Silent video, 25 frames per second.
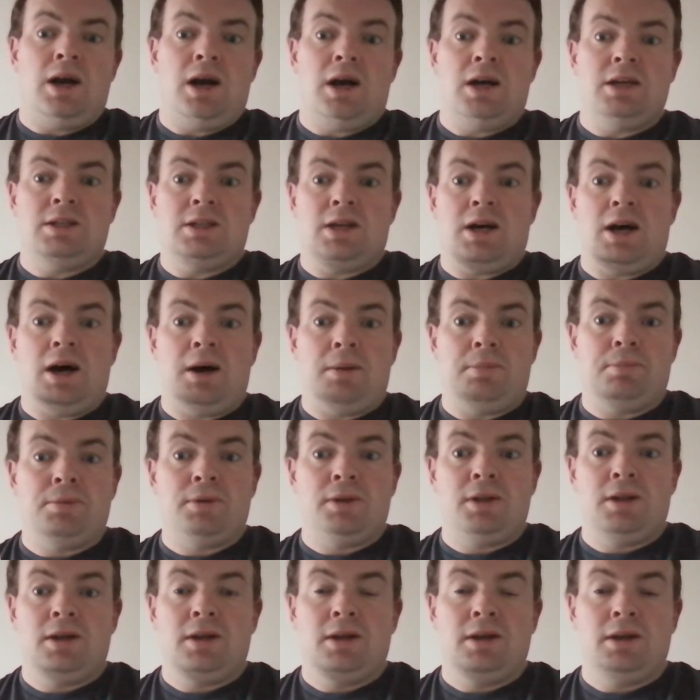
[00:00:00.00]
as
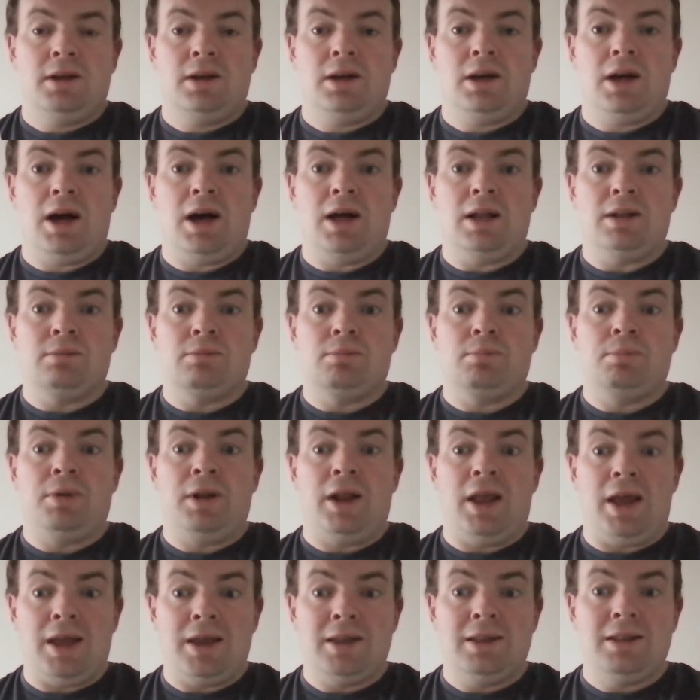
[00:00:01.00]
apt at
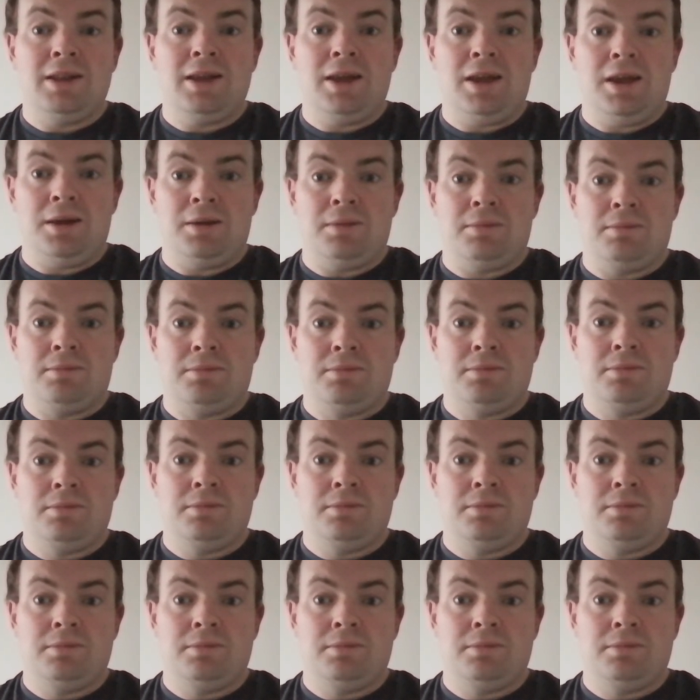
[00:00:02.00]
playing the game,